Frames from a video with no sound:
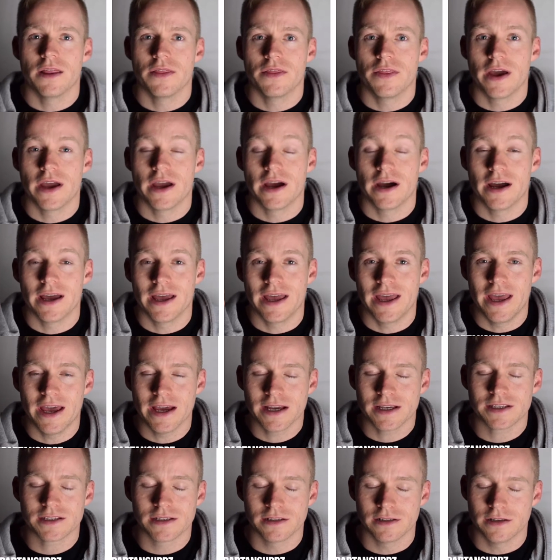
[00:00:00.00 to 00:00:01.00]
they are
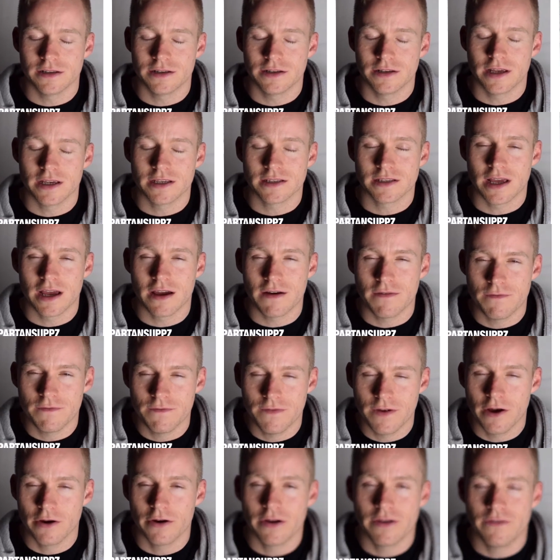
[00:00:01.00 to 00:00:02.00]
excellent as they are
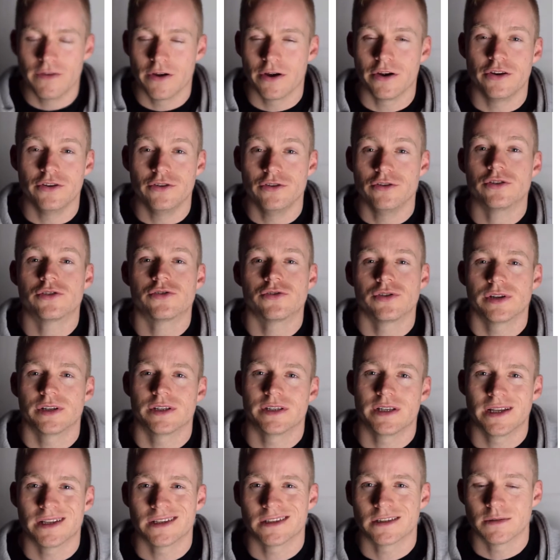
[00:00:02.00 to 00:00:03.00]
very, very nutrient
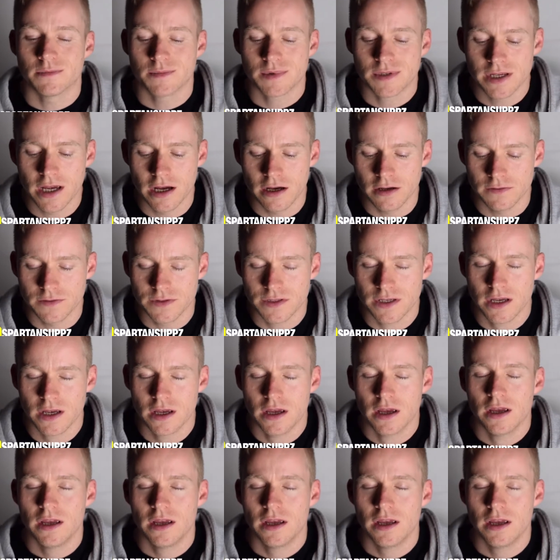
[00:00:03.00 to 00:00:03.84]
dense themselves.